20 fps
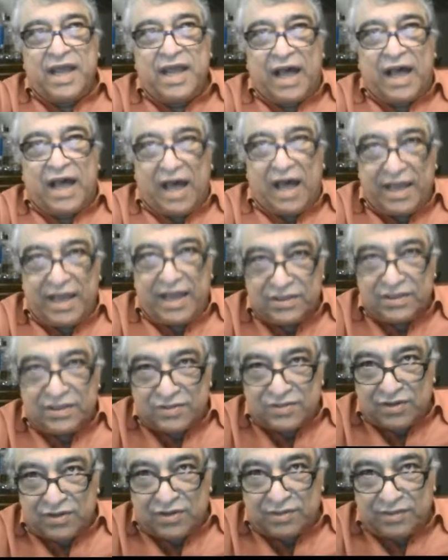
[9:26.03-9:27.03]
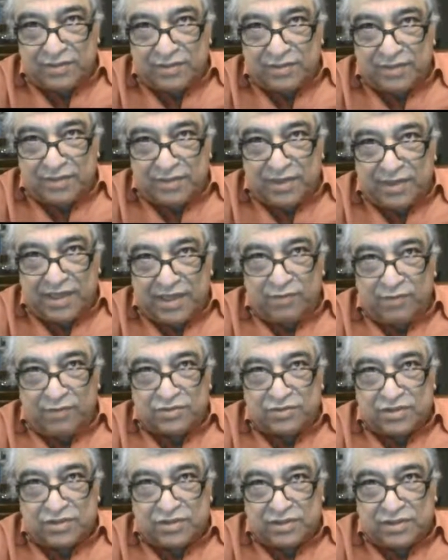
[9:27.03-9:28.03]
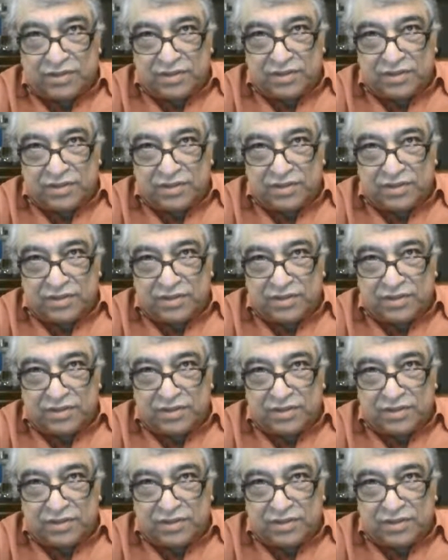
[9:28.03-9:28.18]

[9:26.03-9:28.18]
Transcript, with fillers: I studied with him. He was